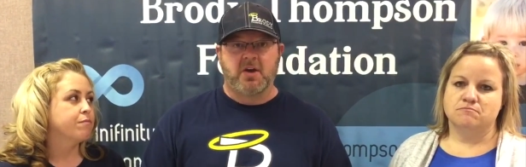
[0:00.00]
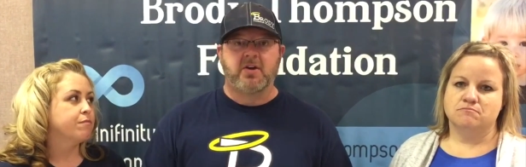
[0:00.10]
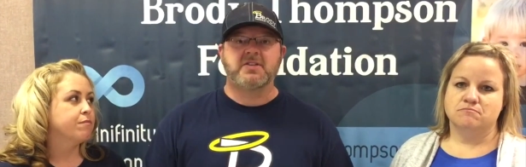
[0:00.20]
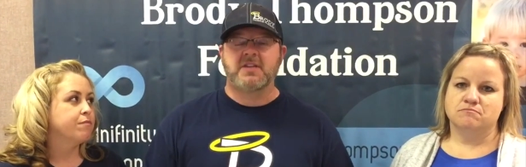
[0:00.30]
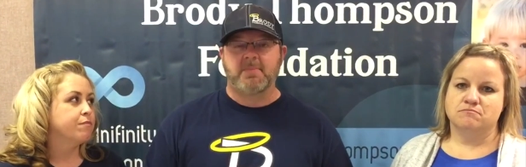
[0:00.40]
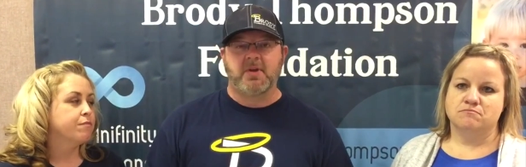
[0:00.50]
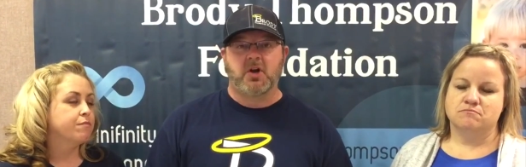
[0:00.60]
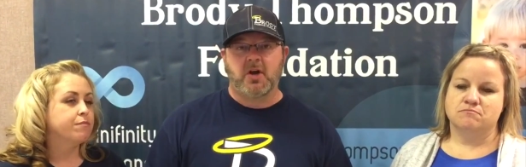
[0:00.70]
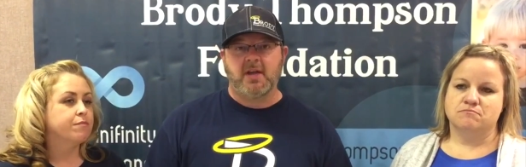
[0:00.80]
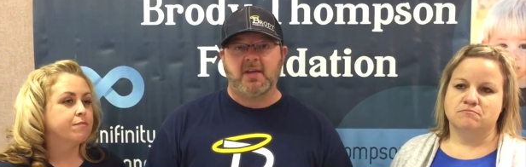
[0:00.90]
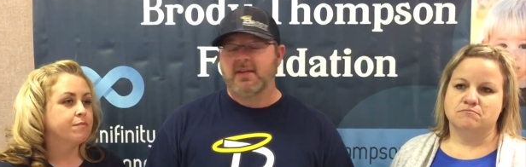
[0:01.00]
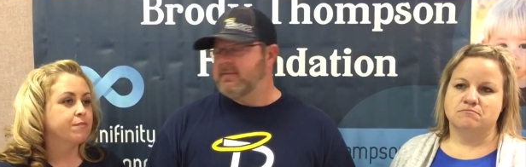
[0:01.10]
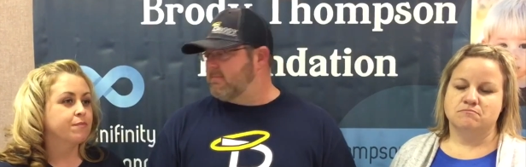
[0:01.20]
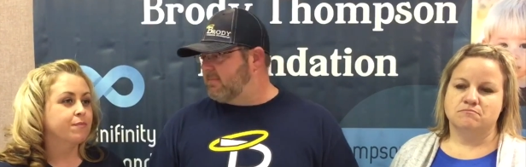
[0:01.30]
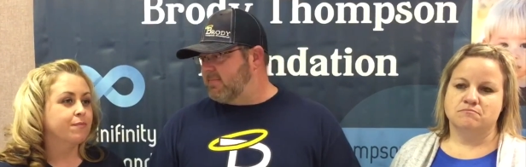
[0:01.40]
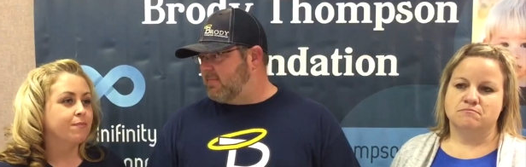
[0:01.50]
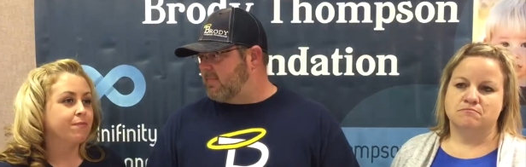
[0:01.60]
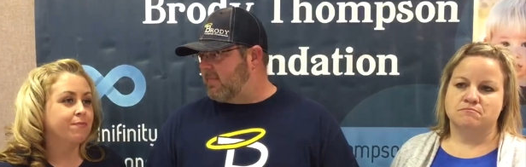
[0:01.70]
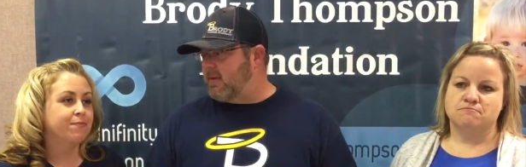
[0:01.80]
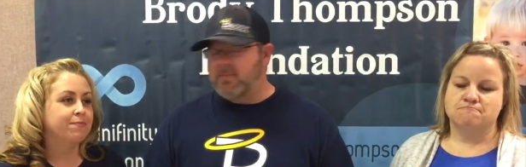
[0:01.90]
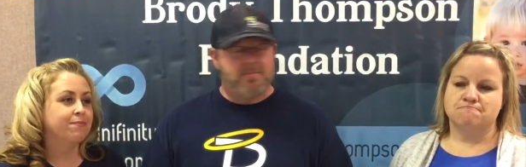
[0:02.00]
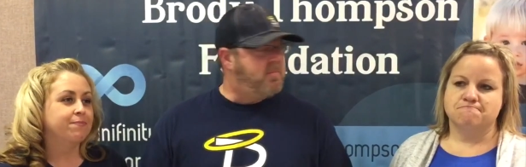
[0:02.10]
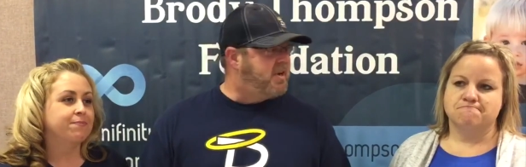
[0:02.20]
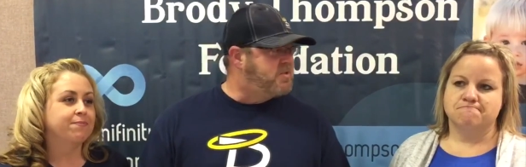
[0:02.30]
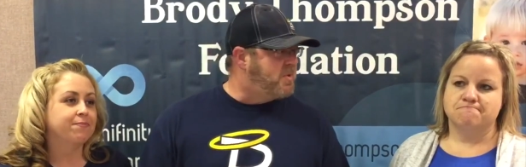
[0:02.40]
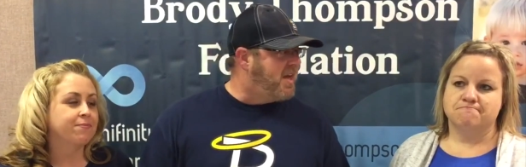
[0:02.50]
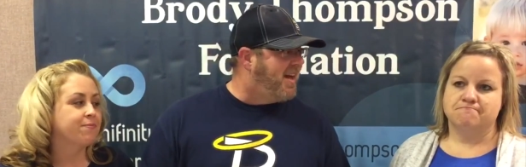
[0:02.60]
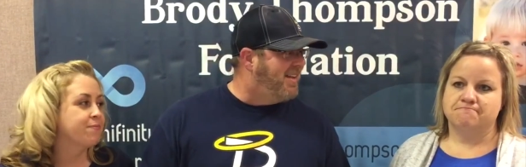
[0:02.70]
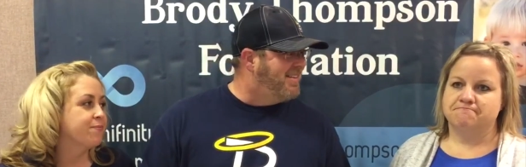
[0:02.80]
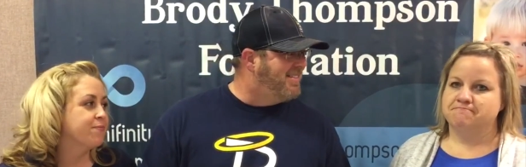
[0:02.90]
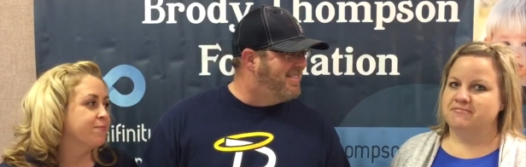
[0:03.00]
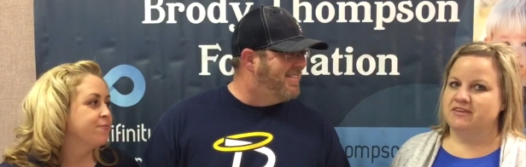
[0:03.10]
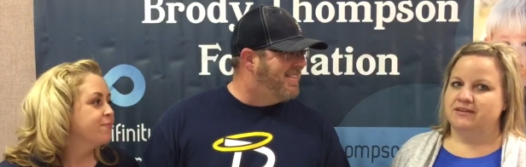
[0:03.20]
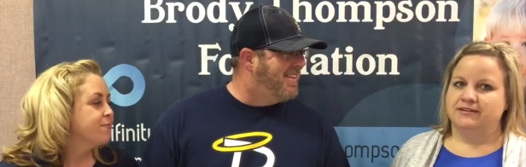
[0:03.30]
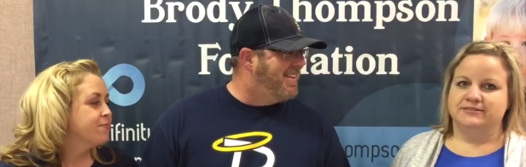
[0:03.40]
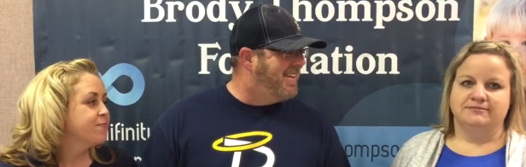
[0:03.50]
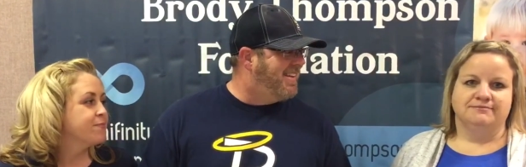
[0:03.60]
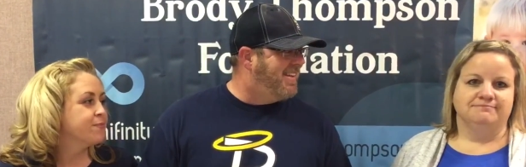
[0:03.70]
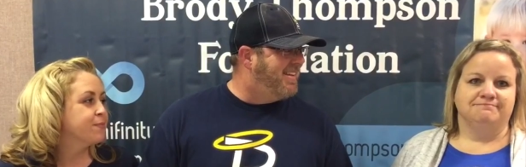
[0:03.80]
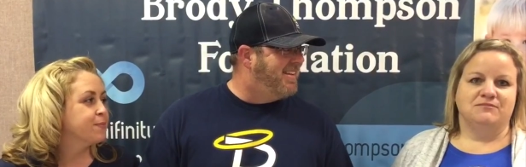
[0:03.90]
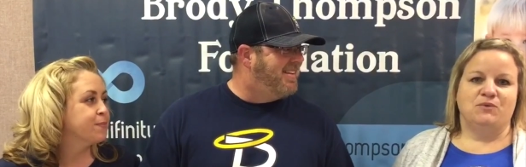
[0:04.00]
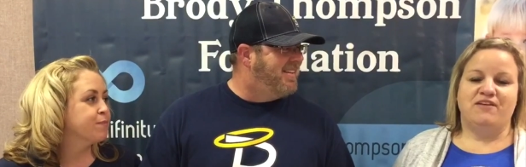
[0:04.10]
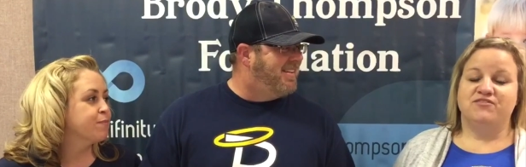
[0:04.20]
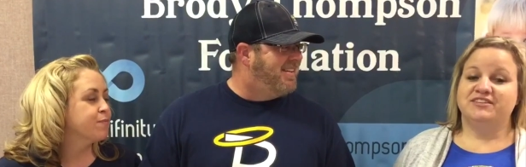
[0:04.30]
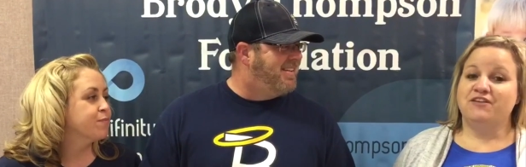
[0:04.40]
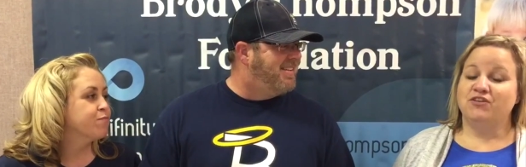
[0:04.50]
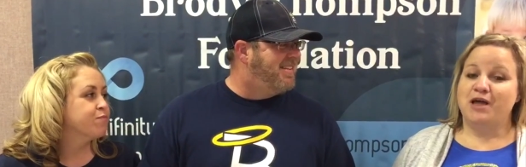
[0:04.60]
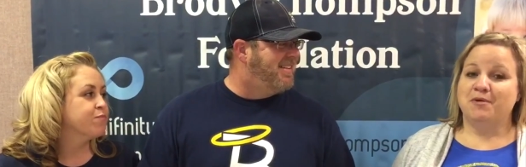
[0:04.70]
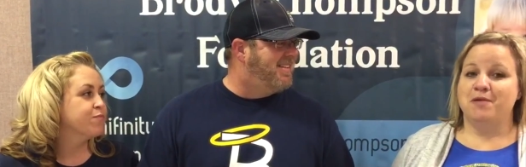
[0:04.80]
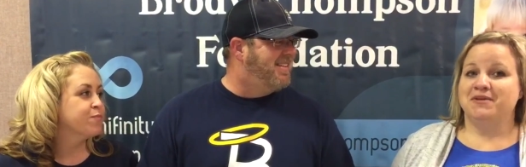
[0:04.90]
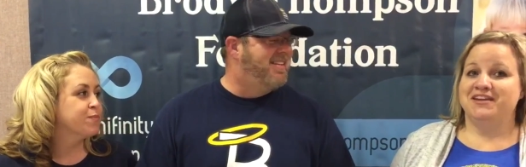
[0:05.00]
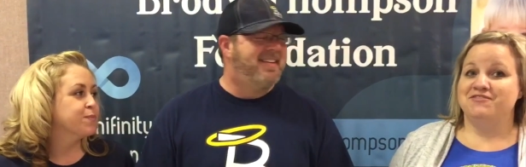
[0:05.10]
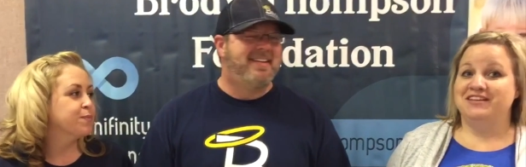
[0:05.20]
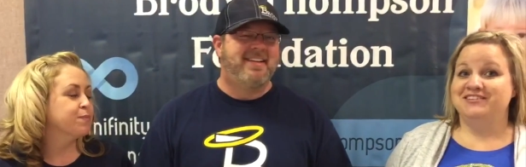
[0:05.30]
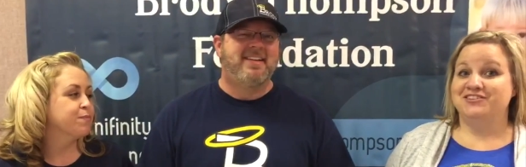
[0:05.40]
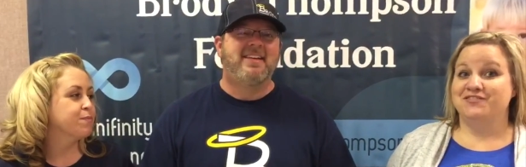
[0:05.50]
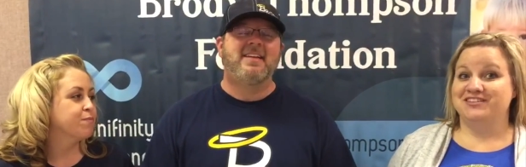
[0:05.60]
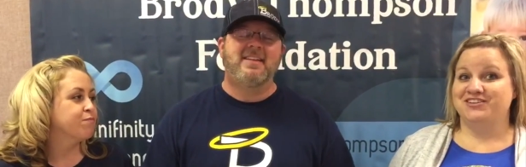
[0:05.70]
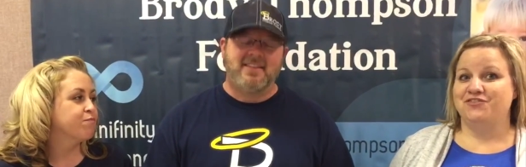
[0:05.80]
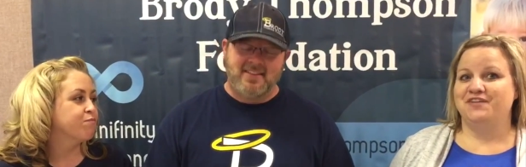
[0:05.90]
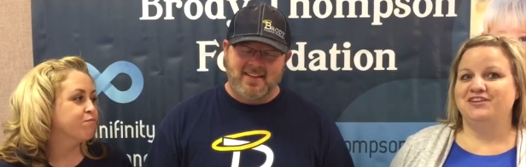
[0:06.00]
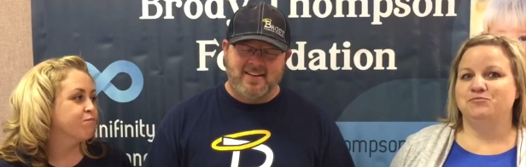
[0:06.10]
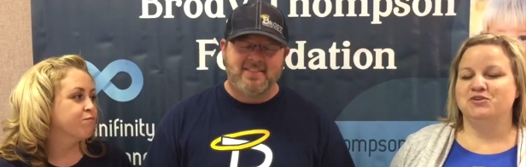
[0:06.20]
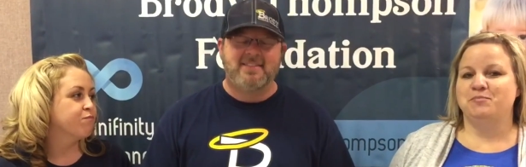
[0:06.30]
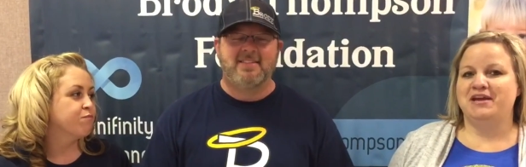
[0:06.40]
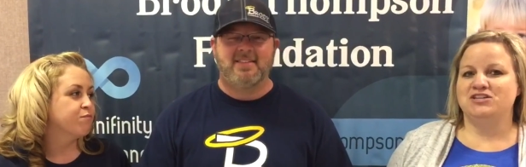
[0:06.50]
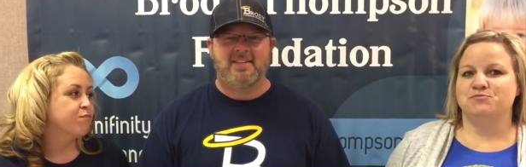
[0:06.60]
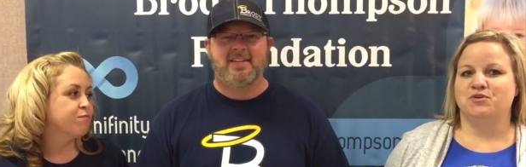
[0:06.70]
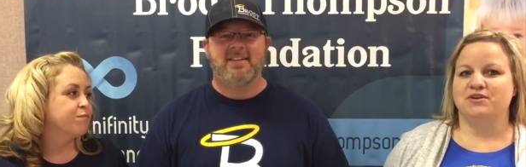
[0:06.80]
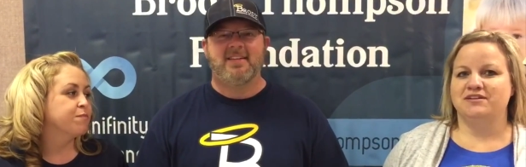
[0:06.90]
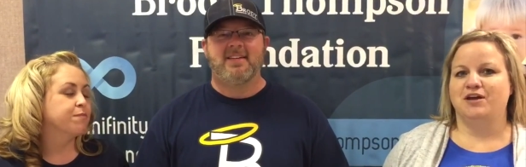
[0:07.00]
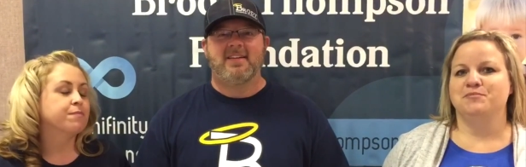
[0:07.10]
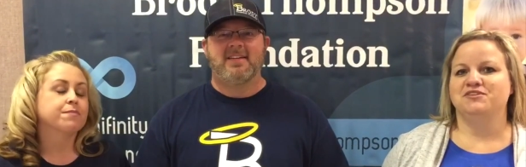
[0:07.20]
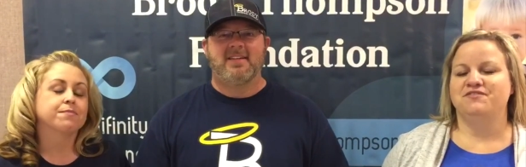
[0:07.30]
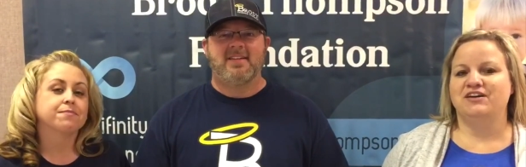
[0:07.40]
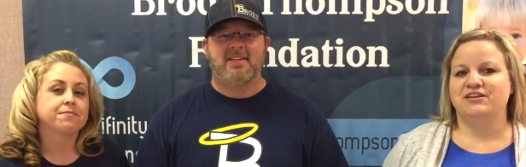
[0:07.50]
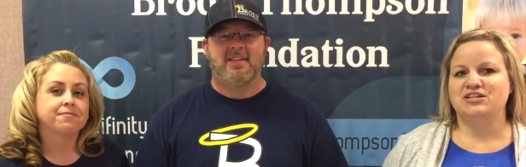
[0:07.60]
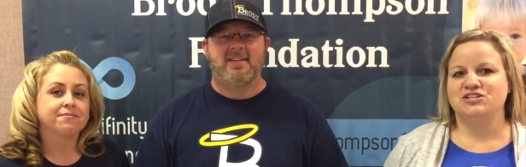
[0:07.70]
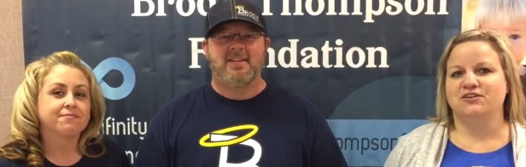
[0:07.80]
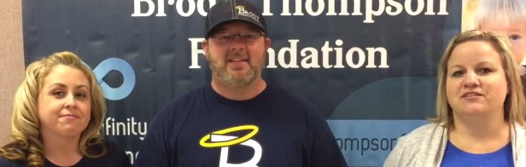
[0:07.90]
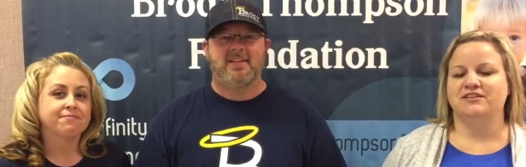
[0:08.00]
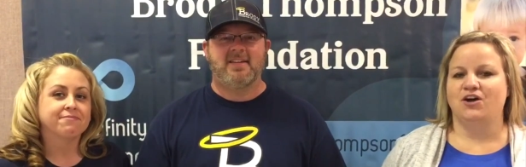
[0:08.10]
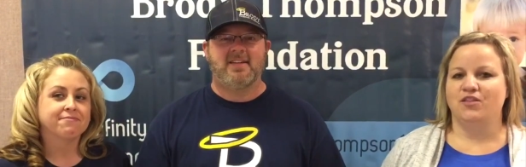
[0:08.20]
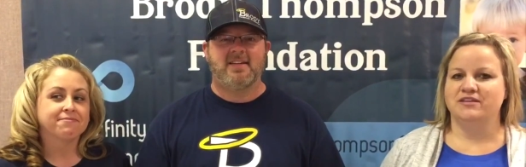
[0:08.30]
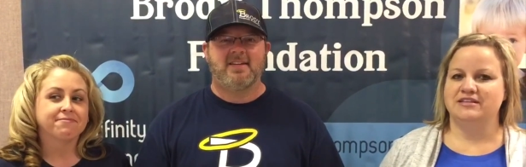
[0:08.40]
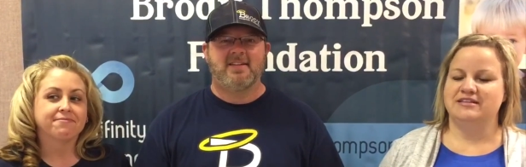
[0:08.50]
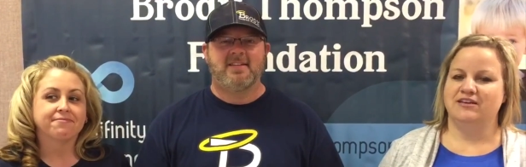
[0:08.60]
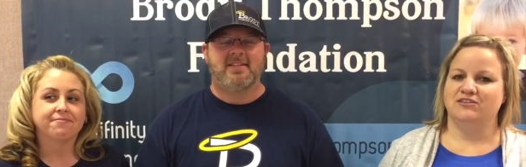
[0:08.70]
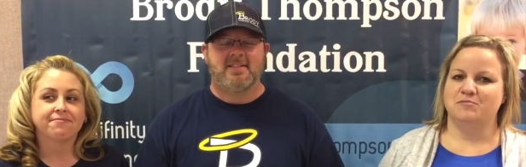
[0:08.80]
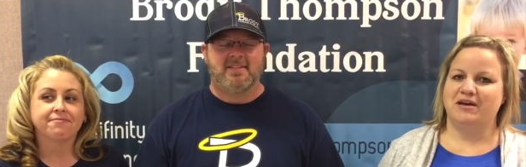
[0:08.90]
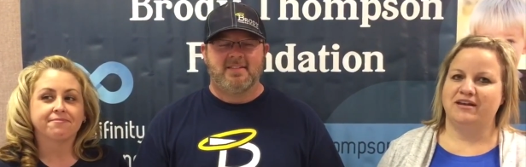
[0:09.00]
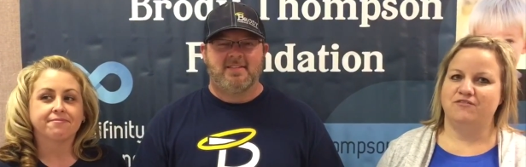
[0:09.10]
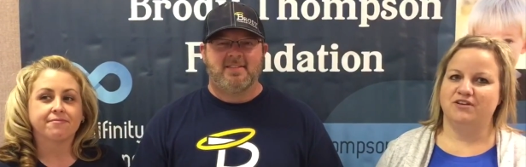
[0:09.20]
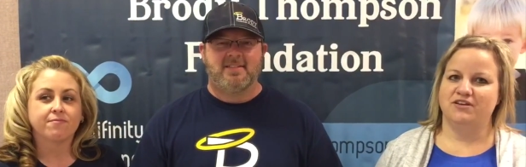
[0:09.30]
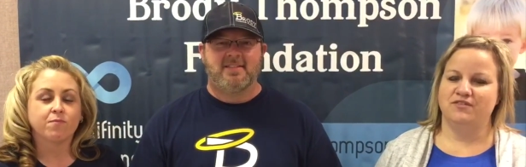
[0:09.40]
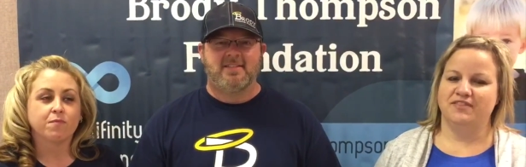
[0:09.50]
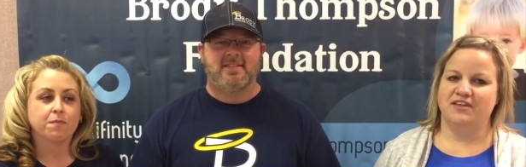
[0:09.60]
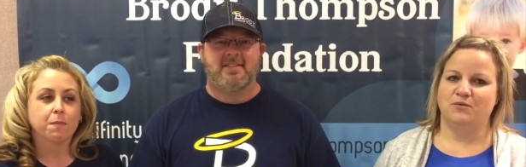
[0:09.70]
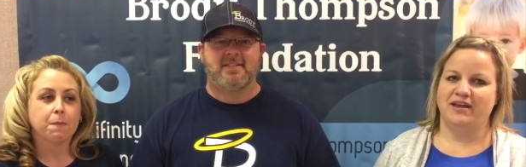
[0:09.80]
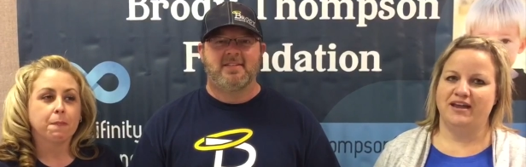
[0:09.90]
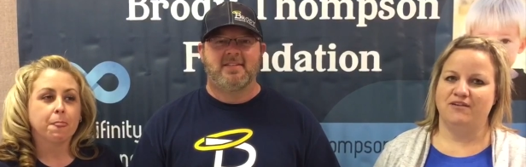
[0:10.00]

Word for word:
Speaker 1: honor at Stumpy Creek. What else we got?
Speaker 2: We have several upcoming events, so visit our Facebook yeah. page, Brody Thompson Foundation. You can see all the details about every event that we